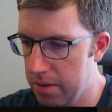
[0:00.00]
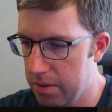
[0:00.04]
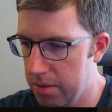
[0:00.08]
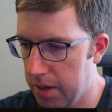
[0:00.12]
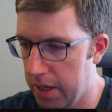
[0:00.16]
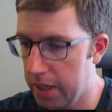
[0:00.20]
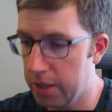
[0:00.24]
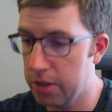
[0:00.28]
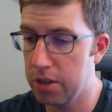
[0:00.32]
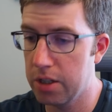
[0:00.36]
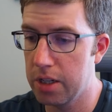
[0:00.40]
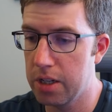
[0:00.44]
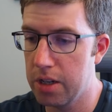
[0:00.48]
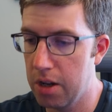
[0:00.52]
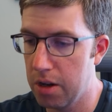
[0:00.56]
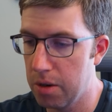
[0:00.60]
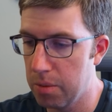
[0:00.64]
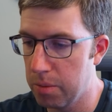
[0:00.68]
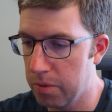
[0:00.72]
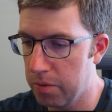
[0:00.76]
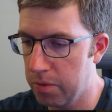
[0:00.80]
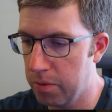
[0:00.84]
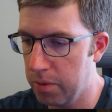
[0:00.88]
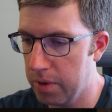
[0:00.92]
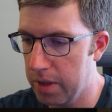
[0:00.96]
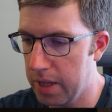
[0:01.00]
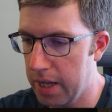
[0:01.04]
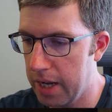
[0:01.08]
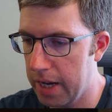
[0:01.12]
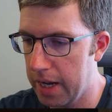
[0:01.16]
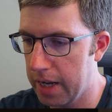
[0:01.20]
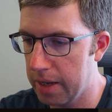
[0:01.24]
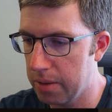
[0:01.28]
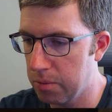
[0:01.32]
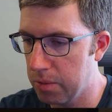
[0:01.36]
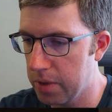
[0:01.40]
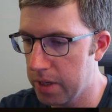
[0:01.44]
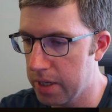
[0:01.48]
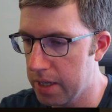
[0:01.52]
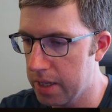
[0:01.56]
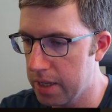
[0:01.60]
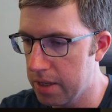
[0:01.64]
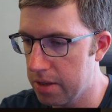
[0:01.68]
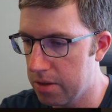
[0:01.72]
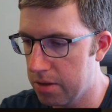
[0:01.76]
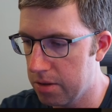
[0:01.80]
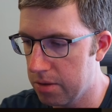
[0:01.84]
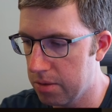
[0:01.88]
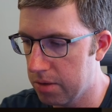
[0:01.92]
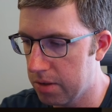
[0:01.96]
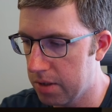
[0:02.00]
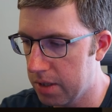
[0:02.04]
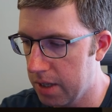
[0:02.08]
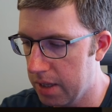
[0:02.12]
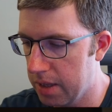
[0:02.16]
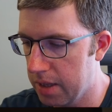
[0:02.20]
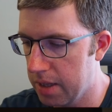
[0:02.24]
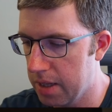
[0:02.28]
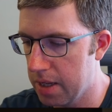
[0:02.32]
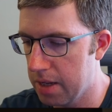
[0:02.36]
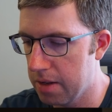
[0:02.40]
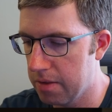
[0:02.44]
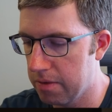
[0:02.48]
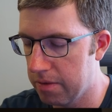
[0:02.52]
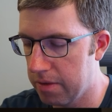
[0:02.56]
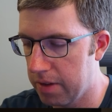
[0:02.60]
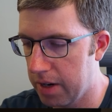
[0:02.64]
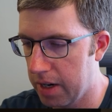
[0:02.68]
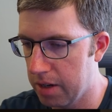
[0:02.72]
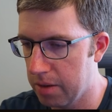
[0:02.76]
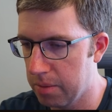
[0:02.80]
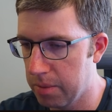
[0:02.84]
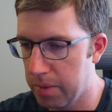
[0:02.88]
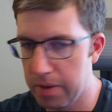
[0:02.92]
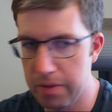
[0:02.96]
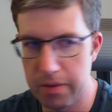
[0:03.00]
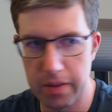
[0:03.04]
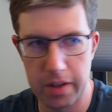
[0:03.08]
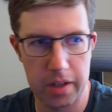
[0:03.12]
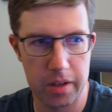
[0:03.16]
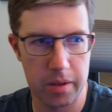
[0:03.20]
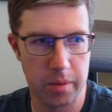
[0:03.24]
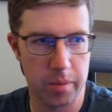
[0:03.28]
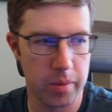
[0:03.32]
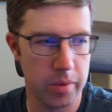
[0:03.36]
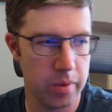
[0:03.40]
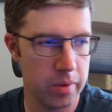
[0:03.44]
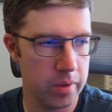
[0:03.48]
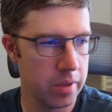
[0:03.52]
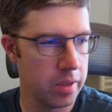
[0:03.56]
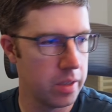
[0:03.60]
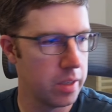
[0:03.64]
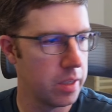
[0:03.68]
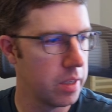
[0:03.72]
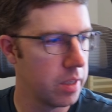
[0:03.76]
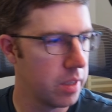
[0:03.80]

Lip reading: or actually no, before that, we need to set the environment variable.